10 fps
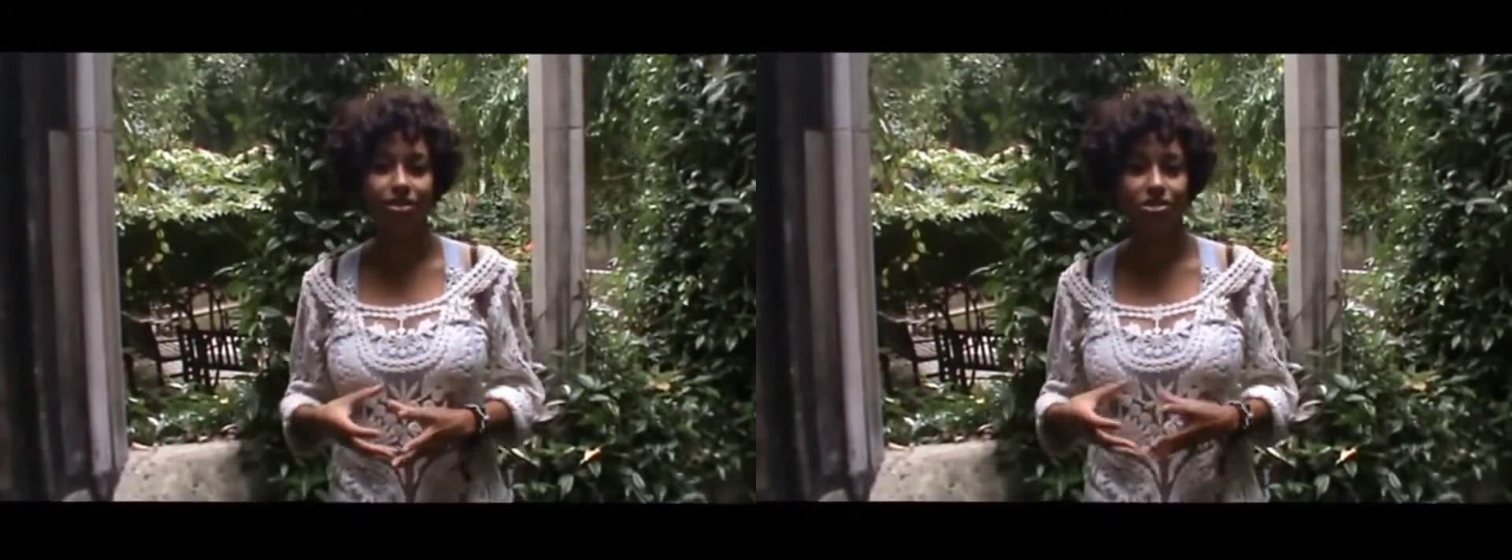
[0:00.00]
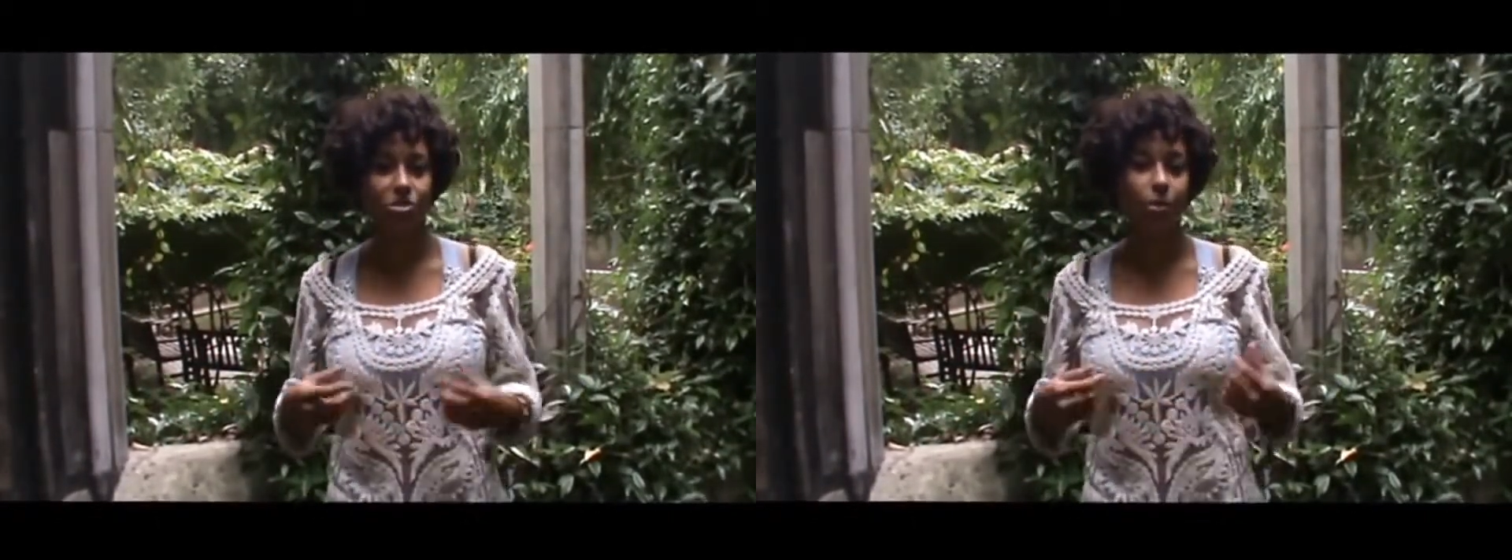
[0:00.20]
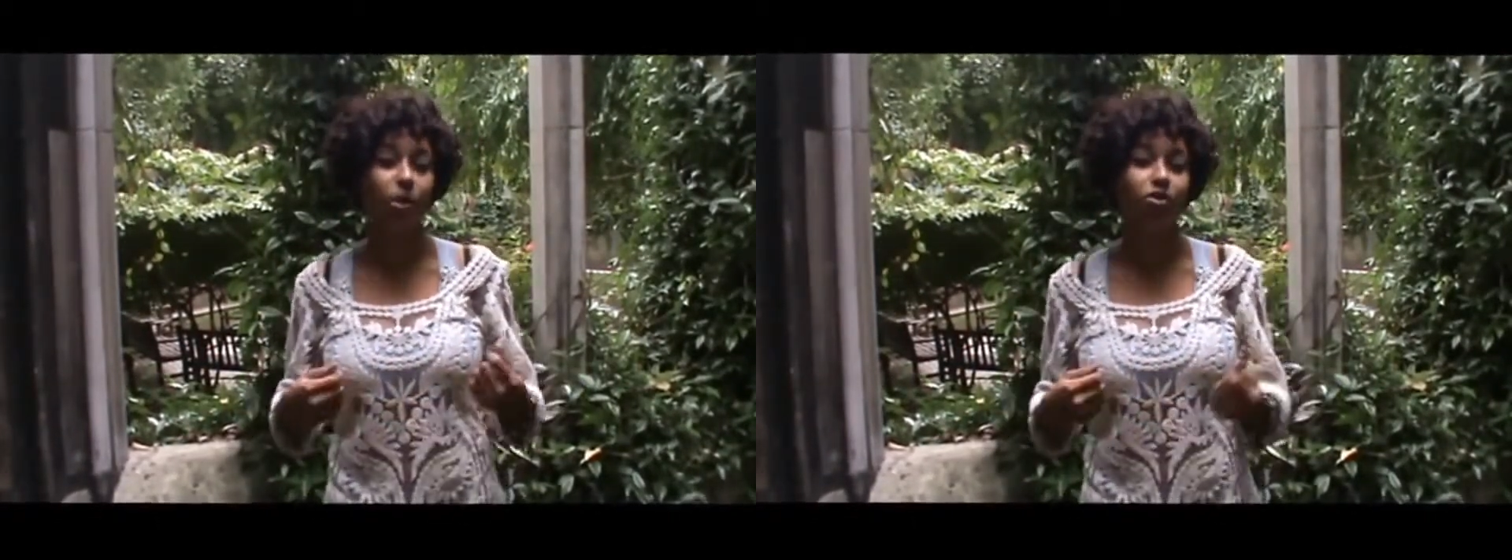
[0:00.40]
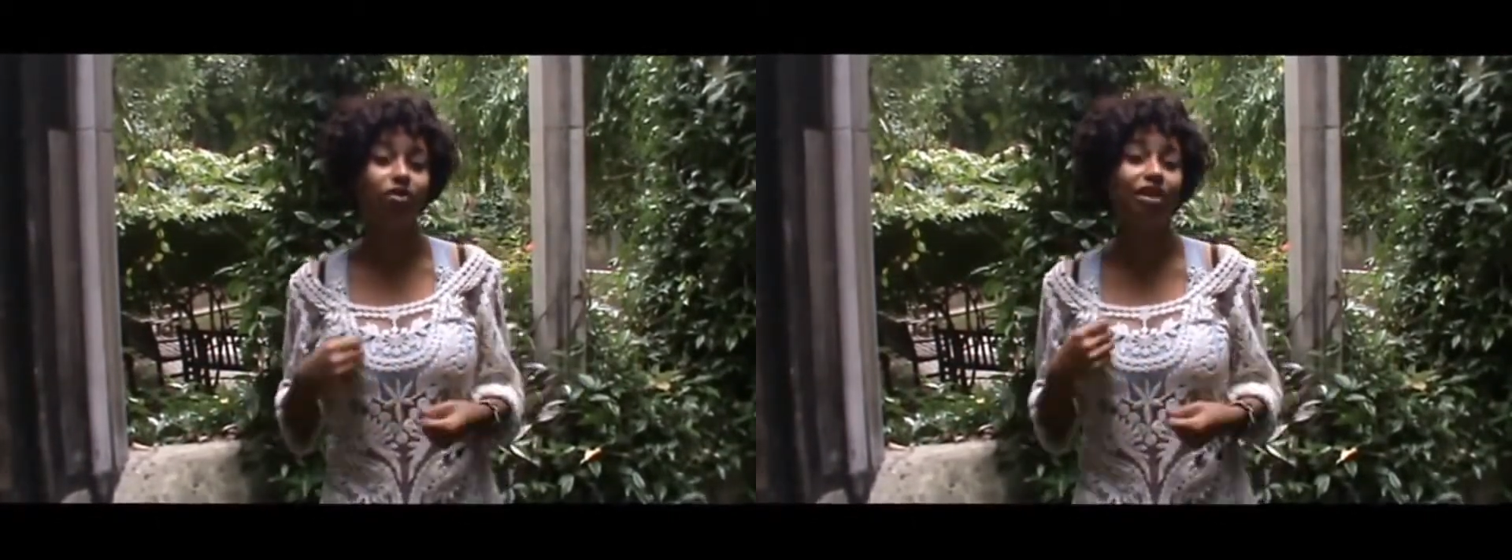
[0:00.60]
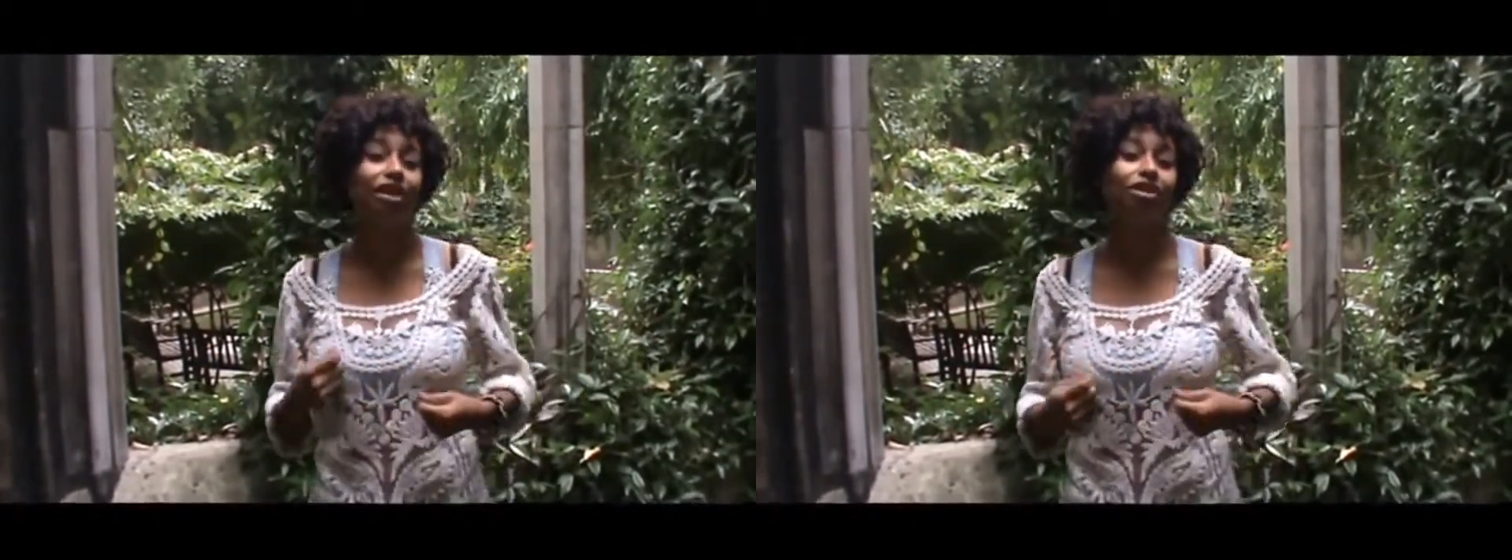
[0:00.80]
because we're
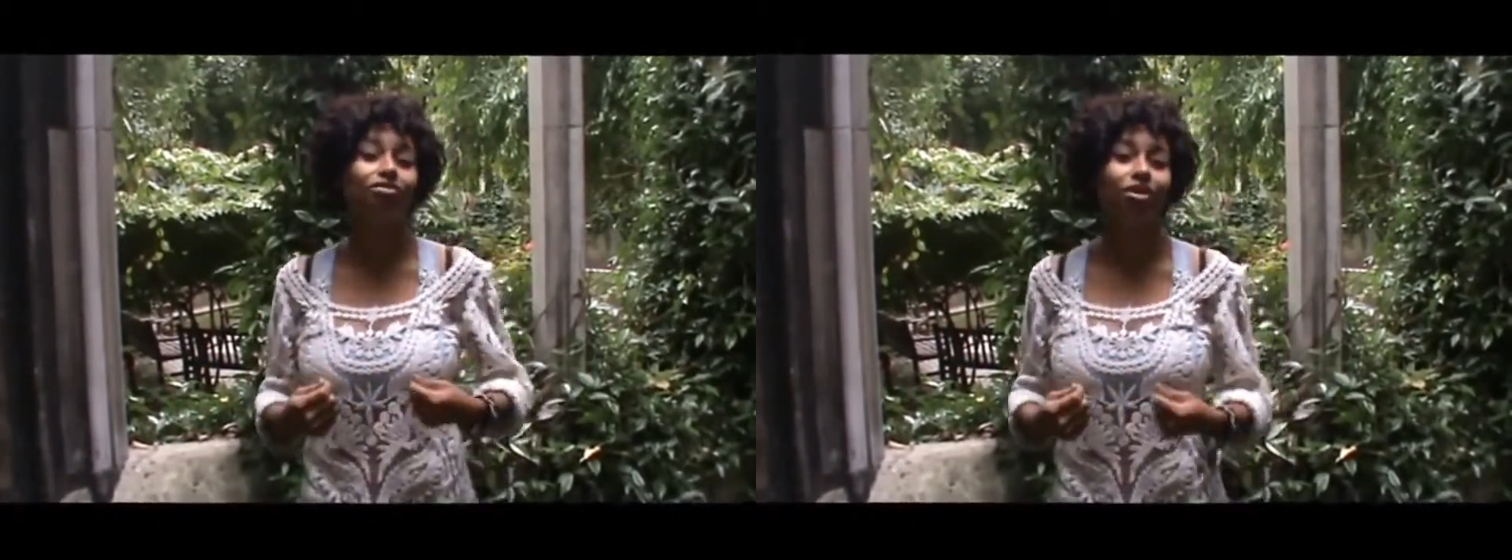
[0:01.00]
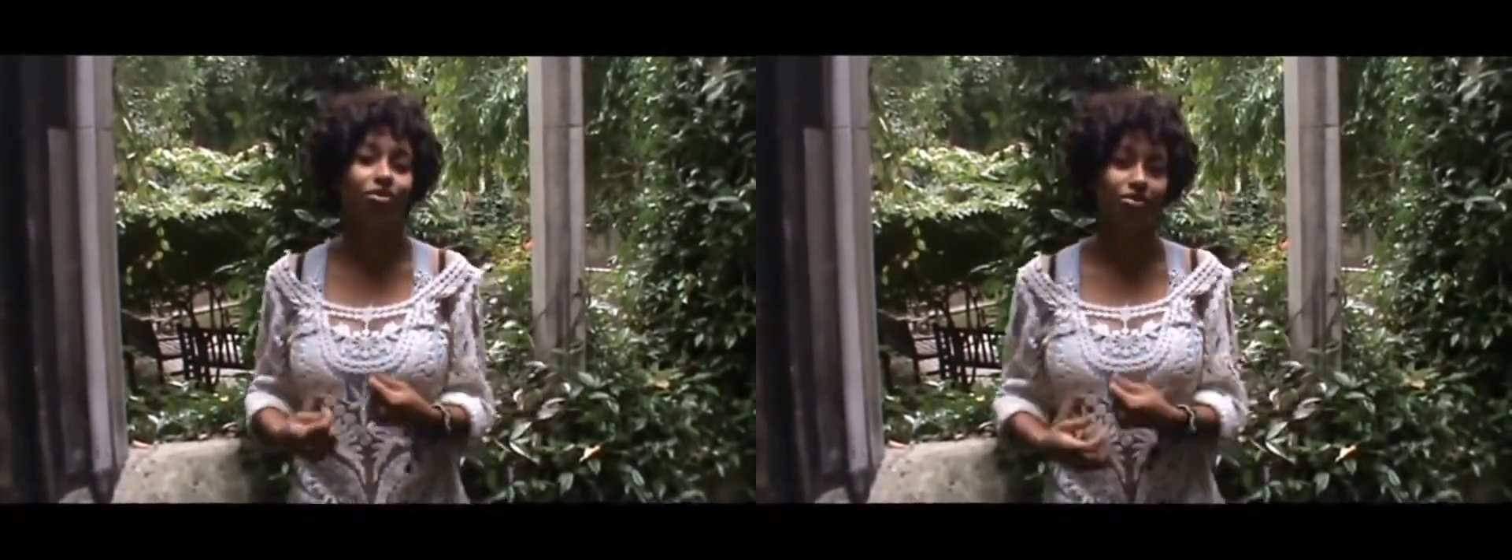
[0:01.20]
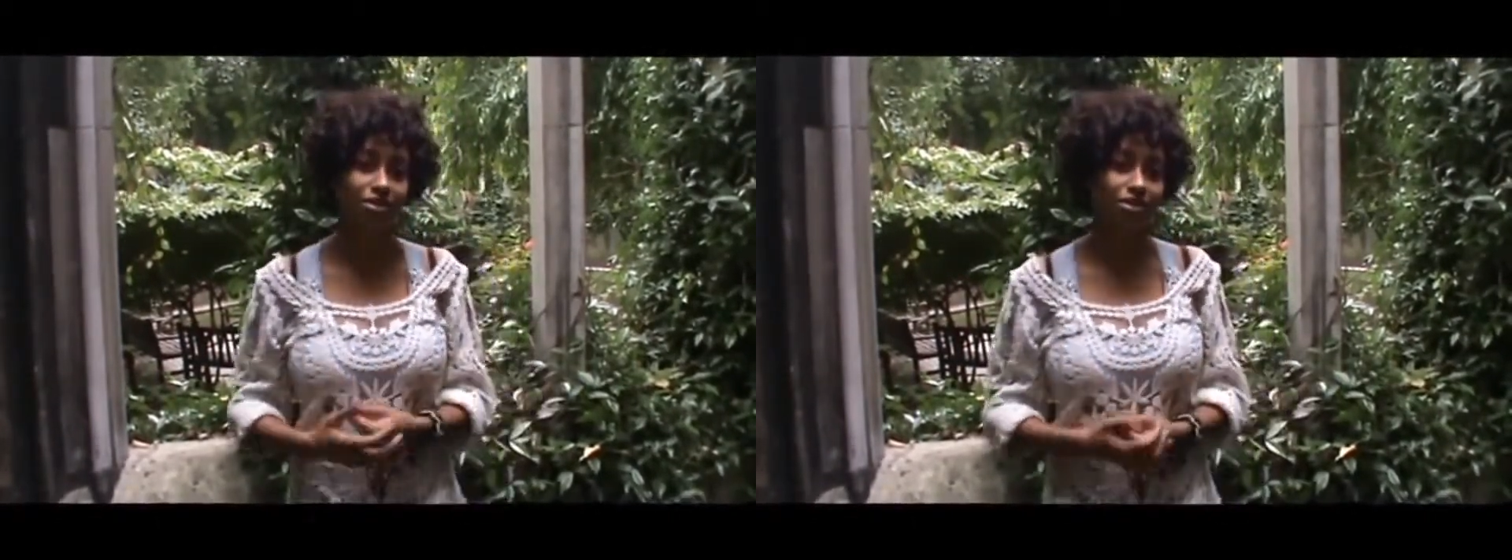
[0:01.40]
both lead roles.